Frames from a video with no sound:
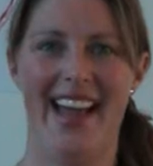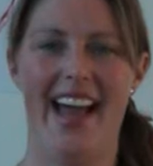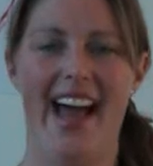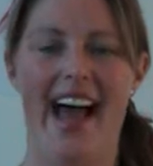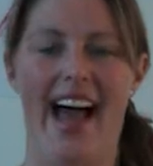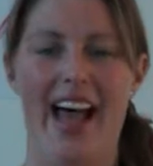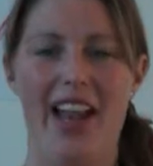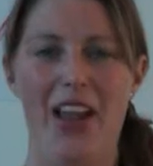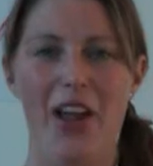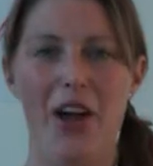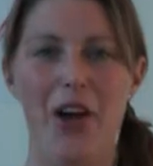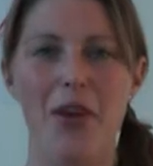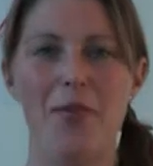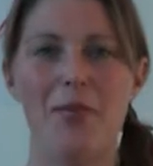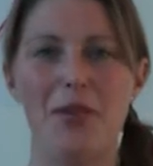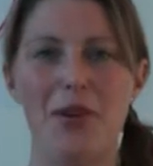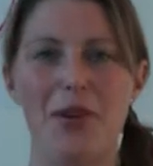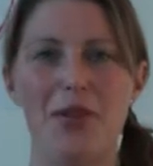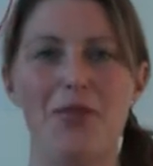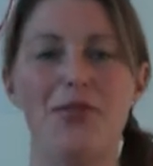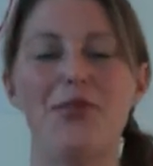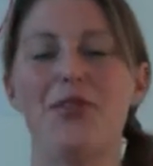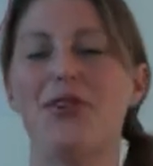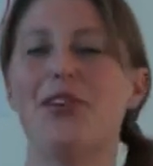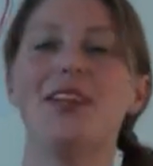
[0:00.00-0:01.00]
Hello
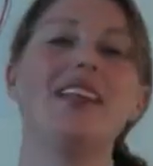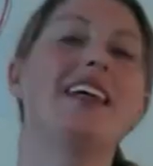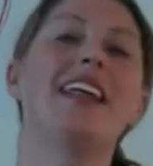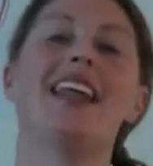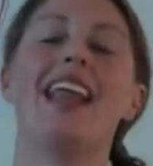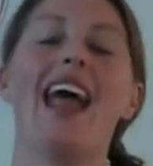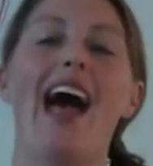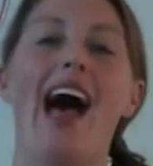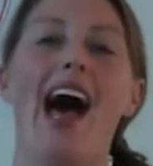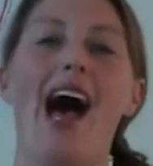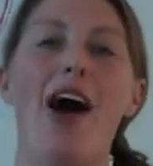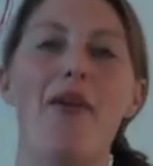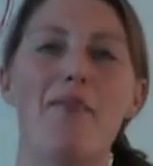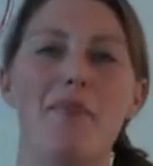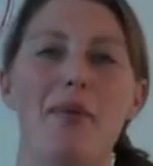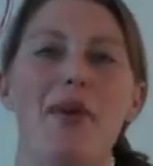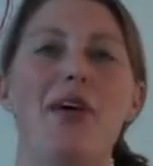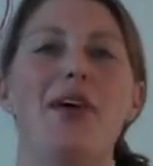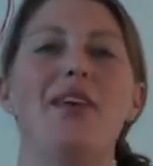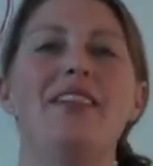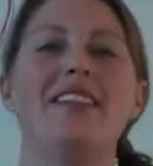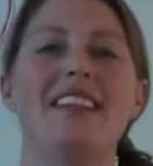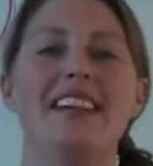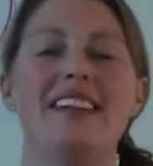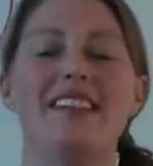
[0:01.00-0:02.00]
beautiful little
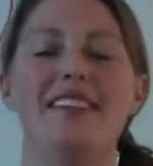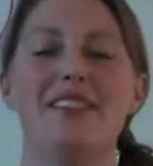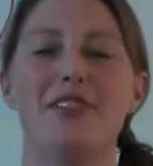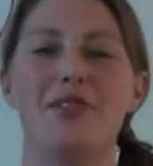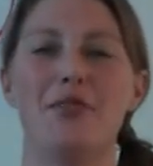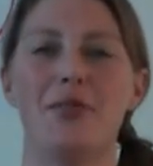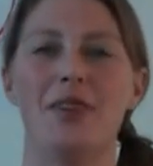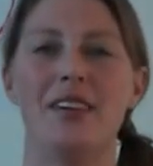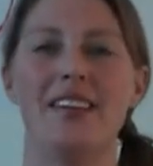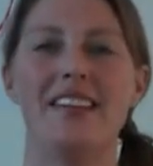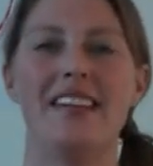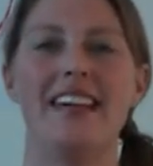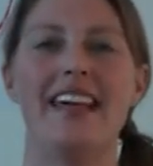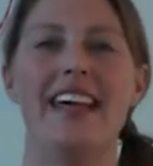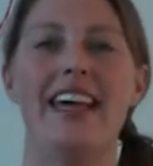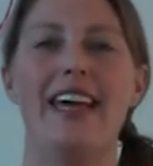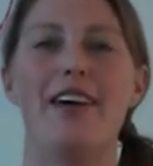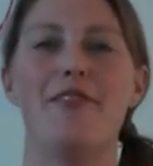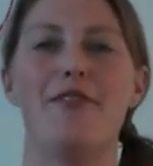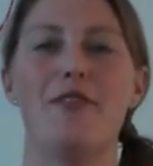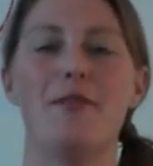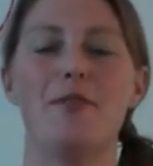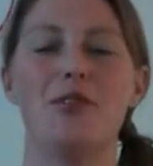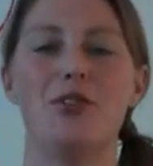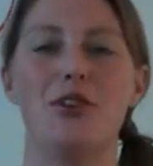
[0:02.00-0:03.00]
heartbirds, it's Nerissa
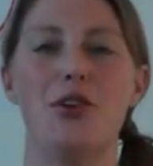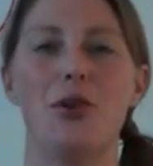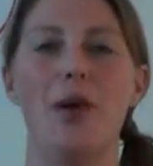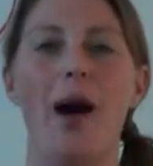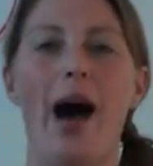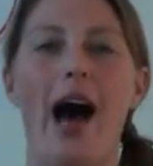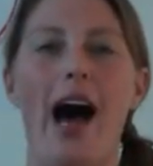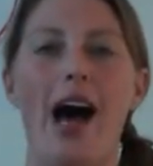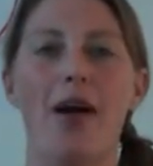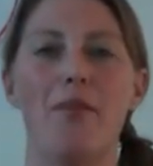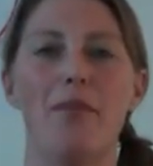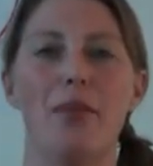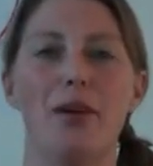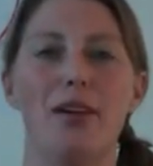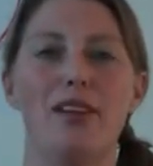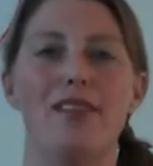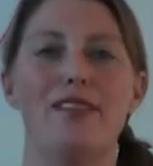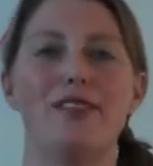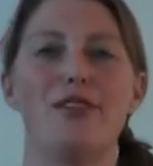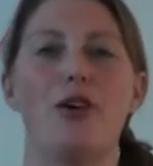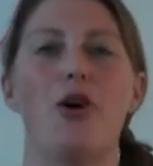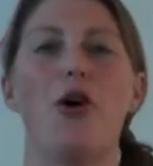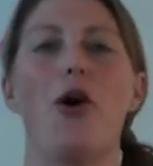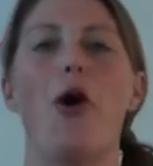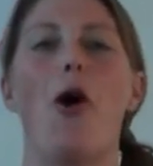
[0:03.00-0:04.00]
here from
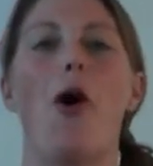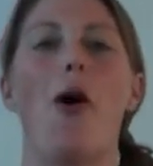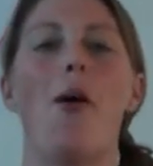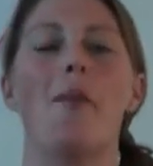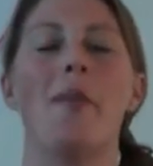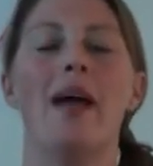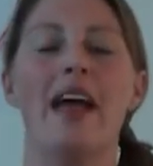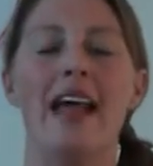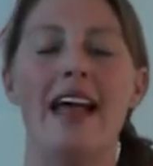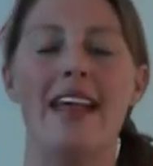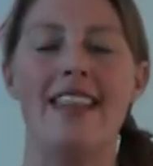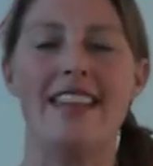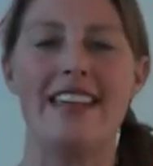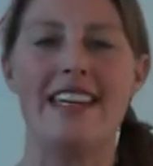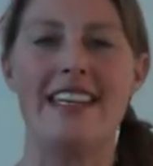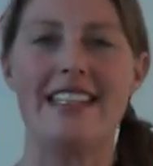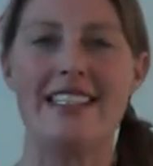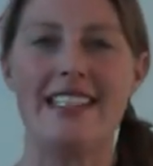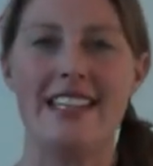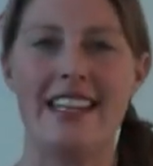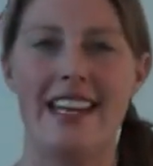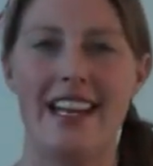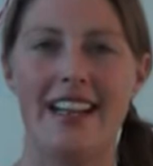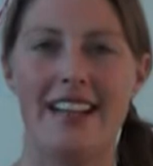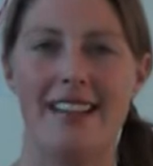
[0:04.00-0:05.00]
twoheartbirds.com, the
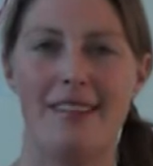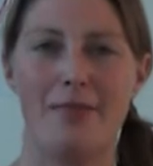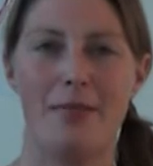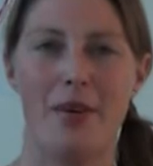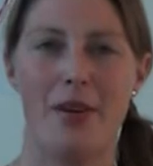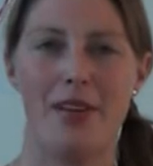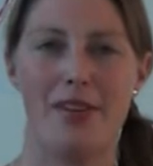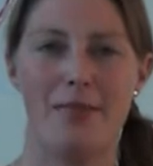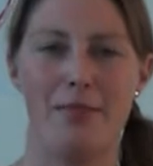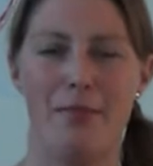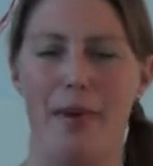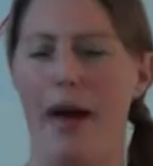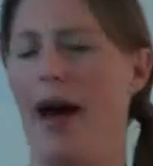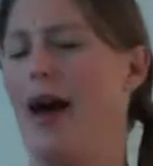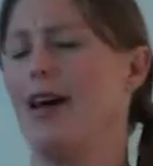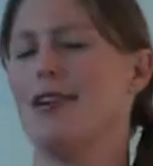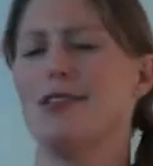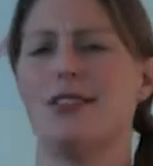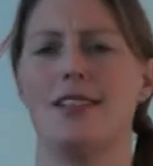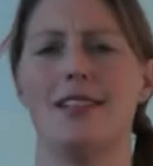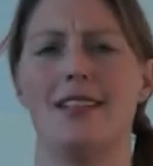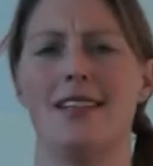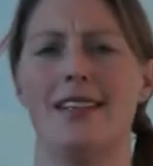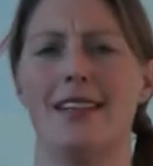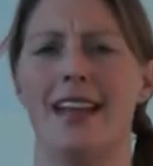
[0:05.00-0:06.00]
internet's most
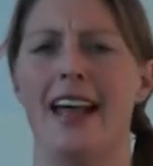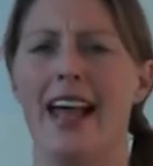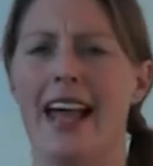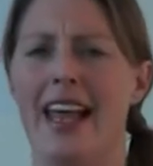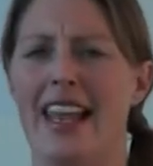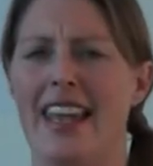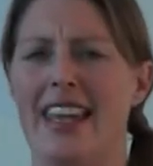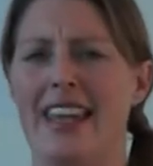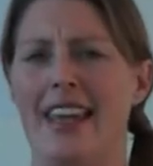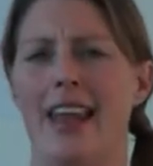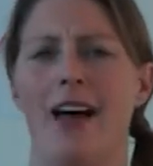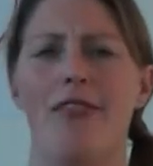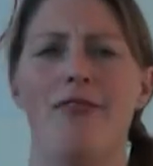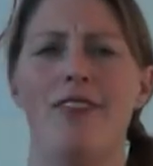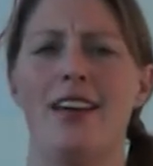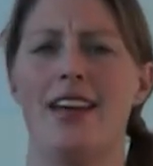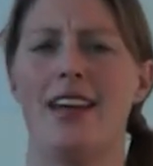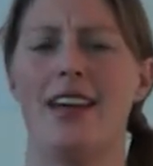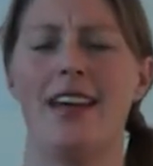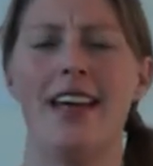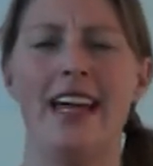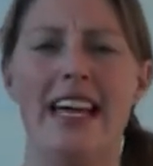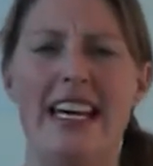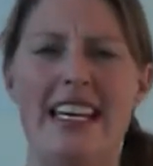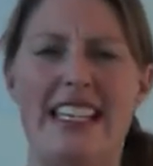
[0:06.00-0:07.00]
passionate,
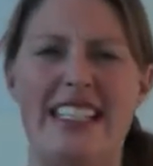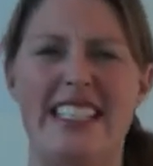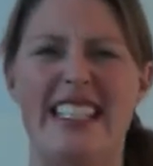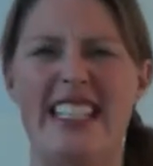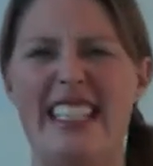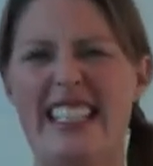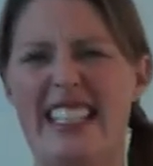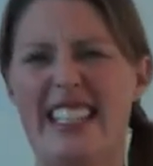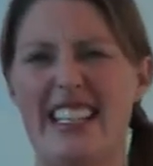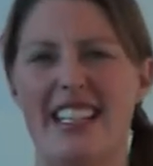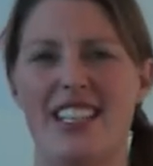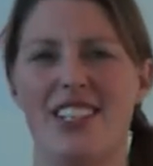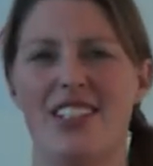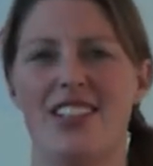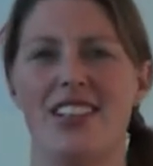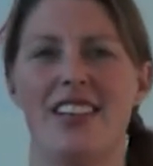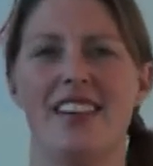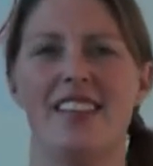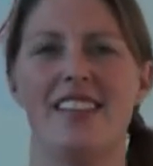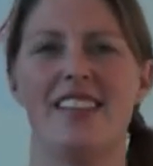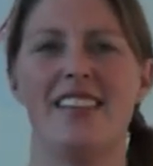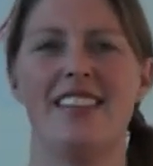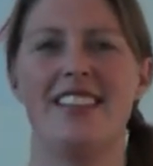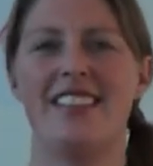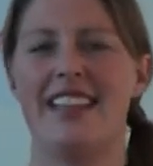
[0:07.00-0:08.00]
loving,
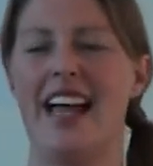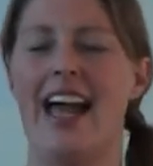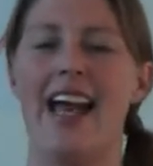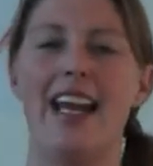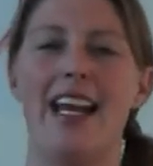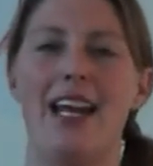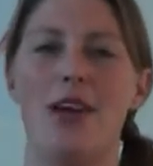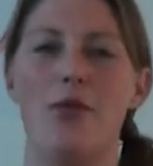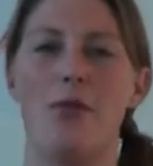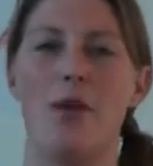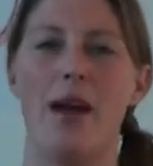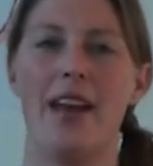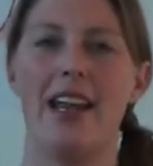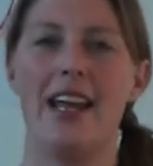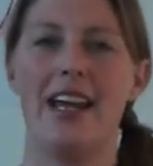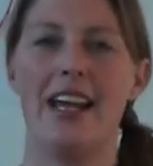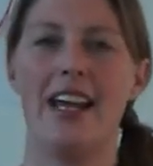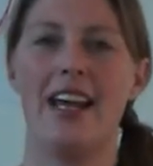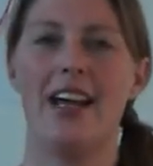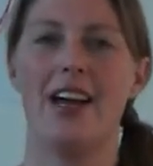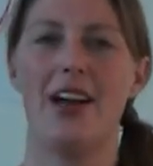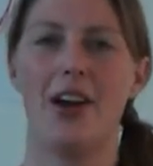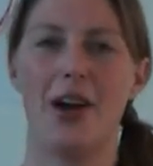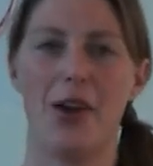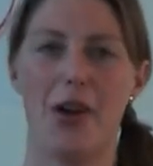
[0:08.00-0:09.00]
delicious daily
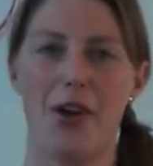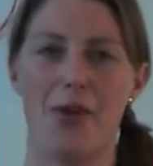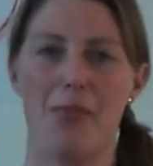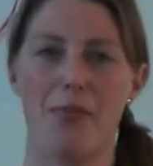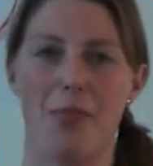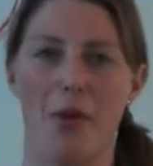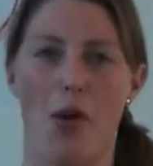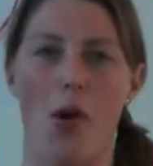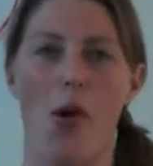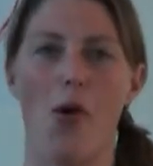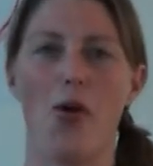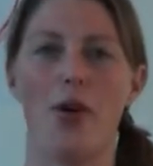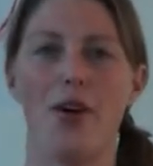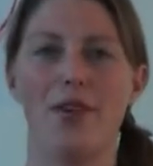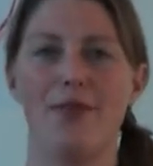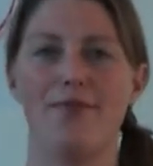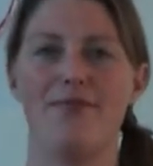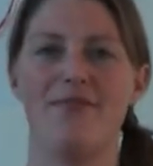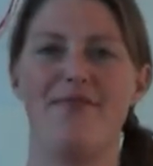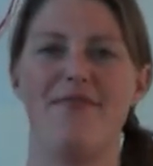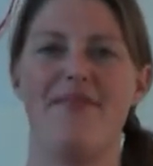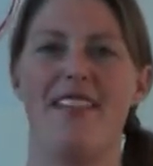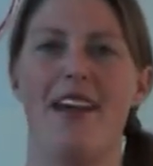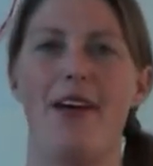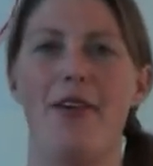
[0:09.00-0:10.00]
wedding blog
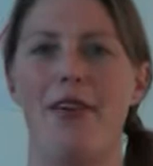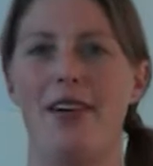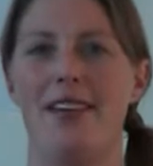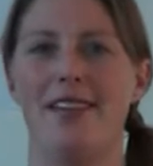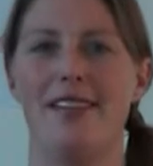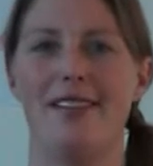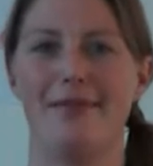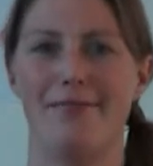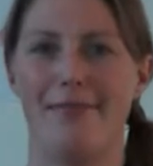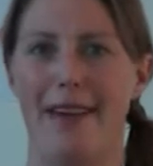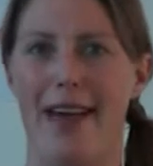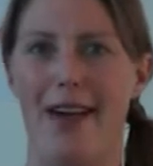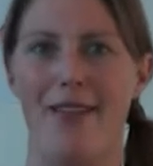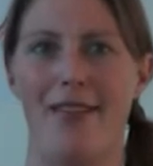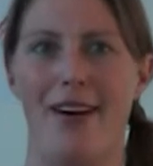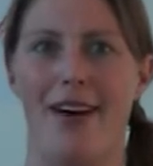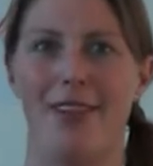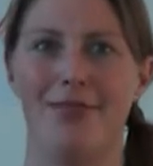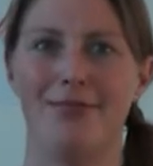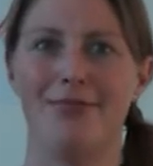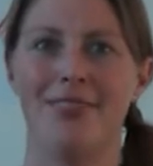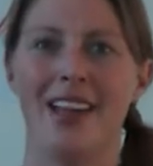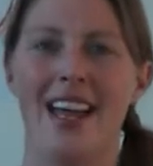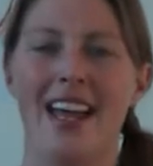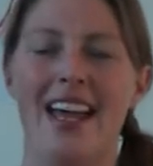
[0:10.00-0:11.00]
there is ever.
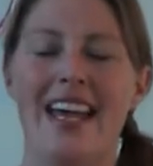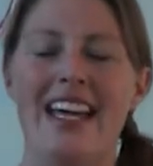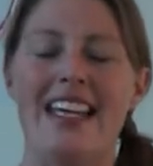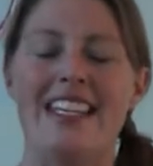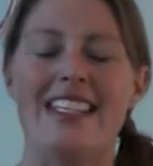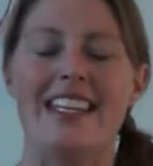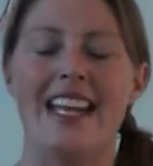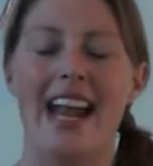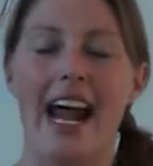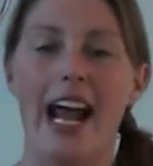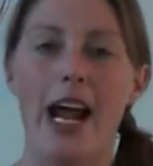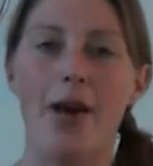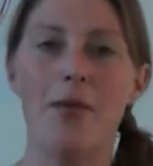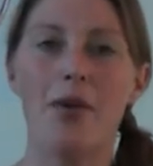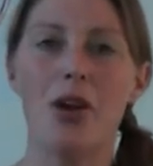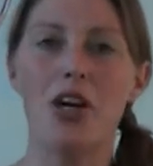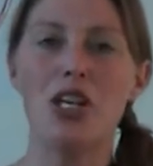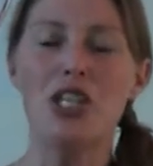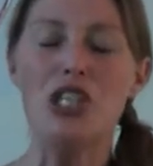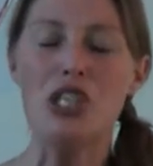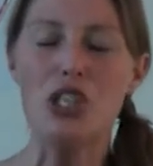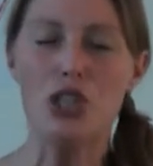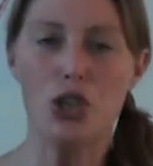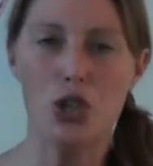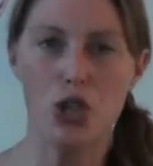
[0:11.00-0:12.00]
Today I'm
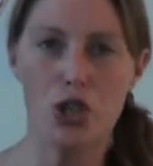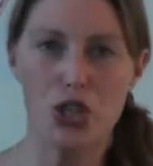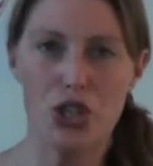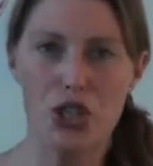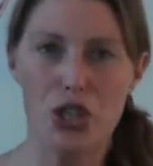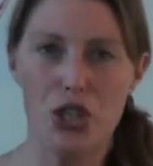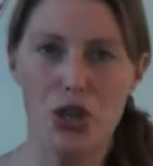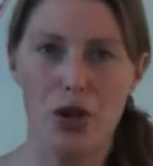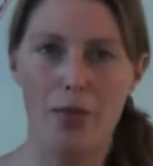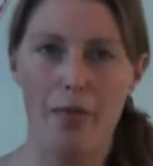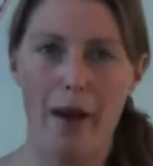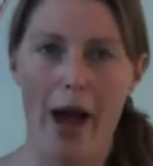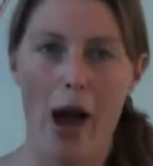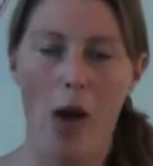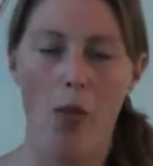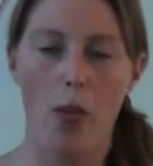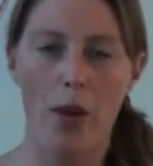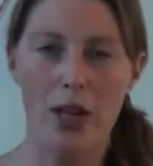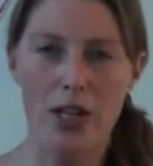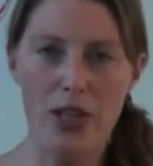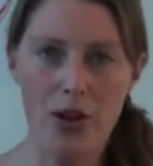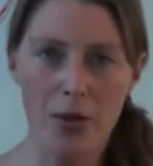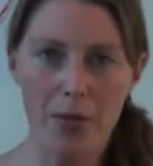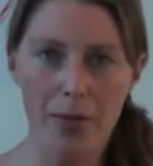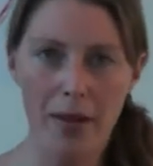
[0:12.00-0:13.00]
going to talk to you about
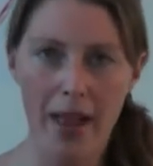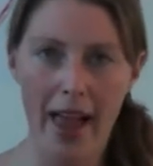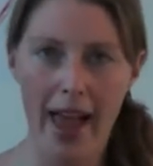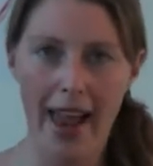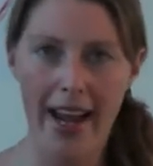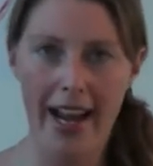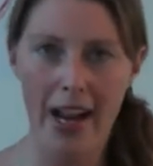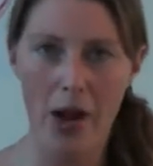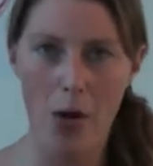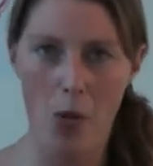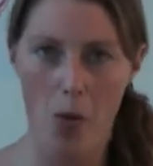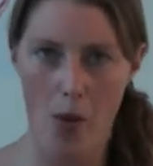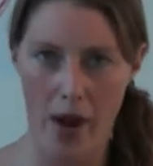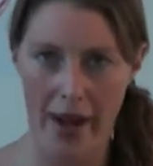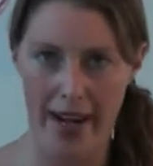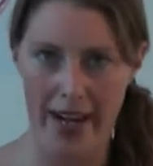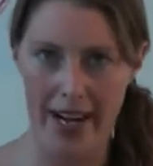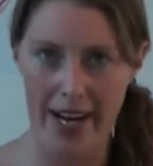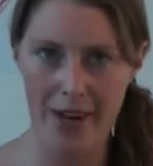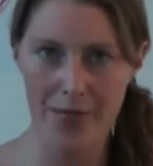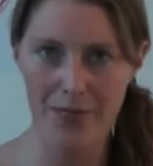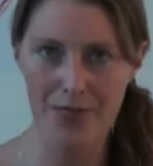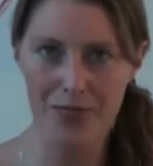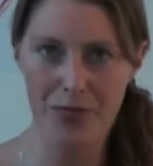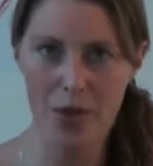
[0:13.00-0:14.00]
when you're planning a
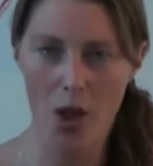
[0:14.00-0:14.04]
wedding,